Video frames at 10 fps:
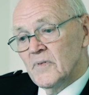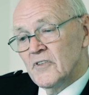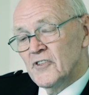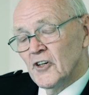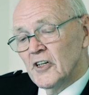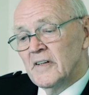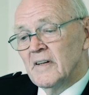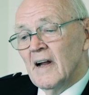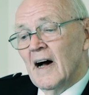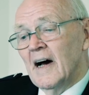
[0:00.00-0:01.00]

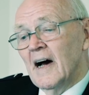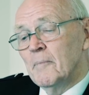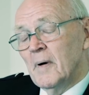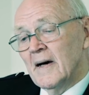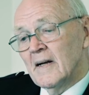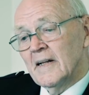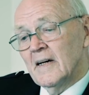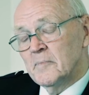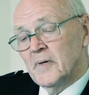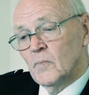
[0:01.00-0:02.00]
John apparently
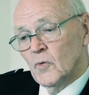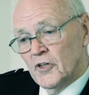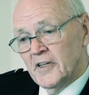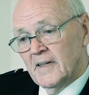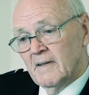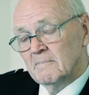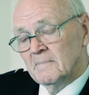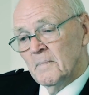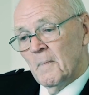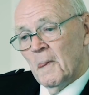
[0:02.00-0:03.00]
had been wounded
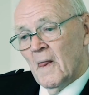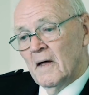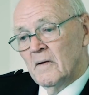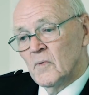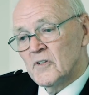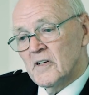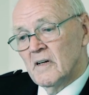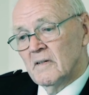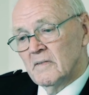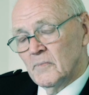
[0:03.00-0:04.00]
and was
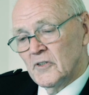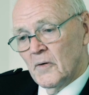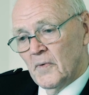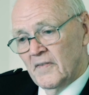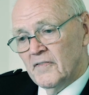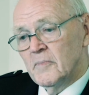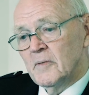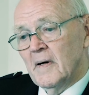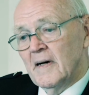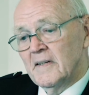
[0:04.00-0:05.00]
away from the
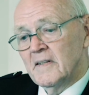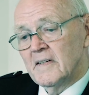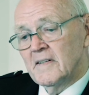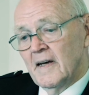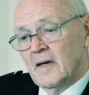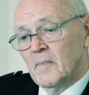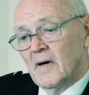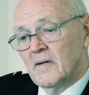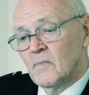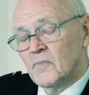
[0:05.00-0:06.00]
band at the time,
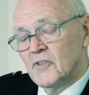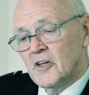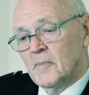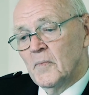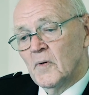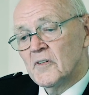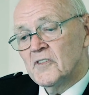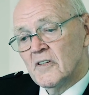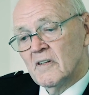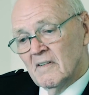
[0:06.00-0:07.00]
and Jimmy
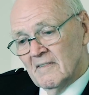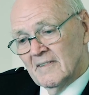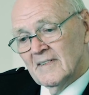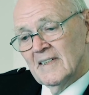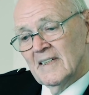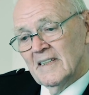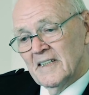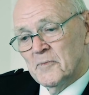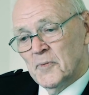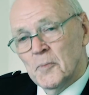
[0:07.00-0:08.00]
Wilson,
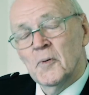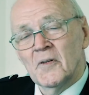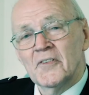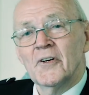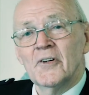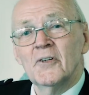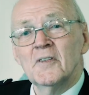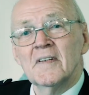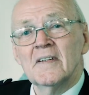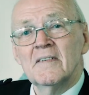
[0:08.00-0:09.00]
his pupil, took it
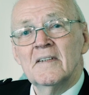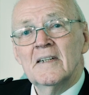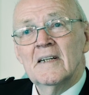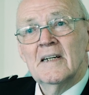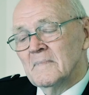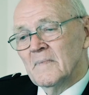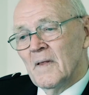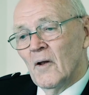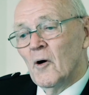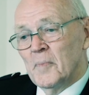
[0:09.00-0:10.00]
over. Right.
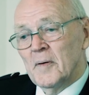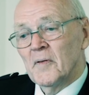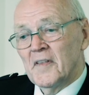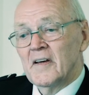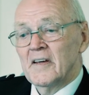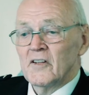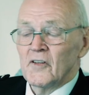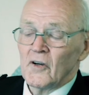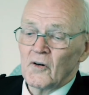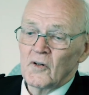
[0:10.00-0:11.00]
A lot of people think he
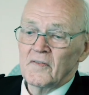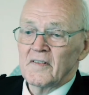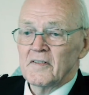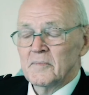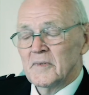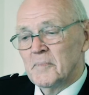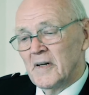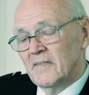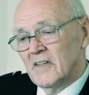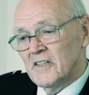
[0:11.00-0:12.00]
took it over from the
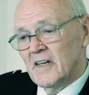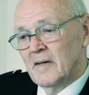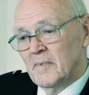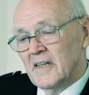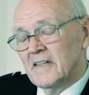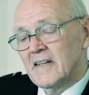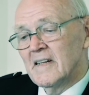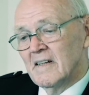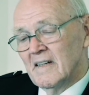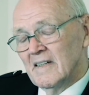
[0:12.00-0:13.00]
previous guy, but he didn't.